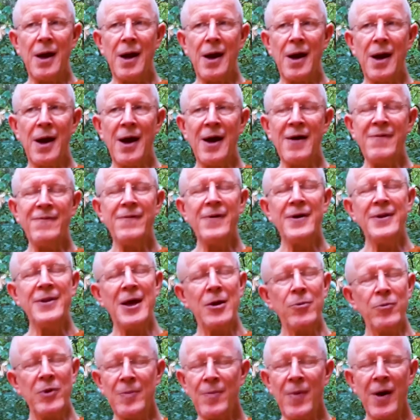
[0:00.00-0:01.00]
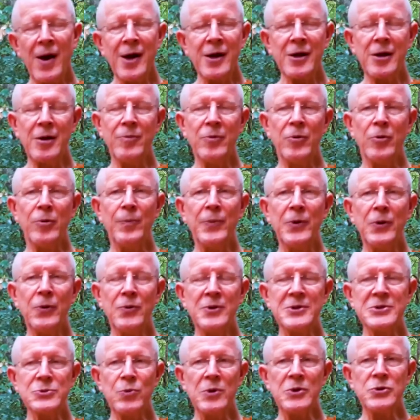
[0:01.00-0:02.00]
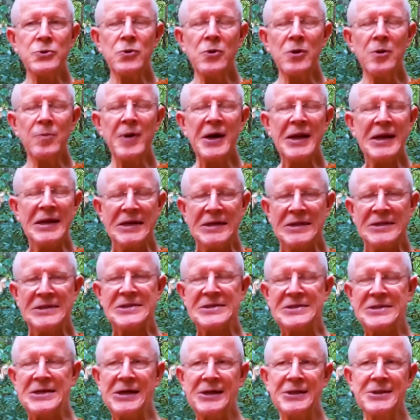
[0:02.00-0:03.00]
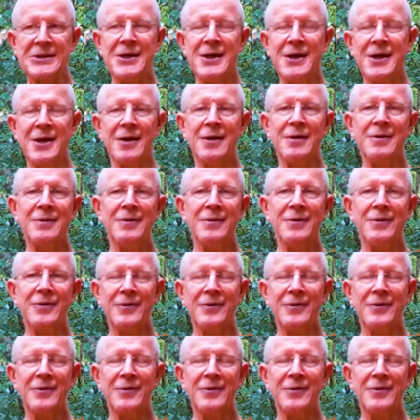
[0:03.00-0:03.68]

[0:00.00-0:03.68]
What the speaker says: I find that remarkable because we're talking about instinct here.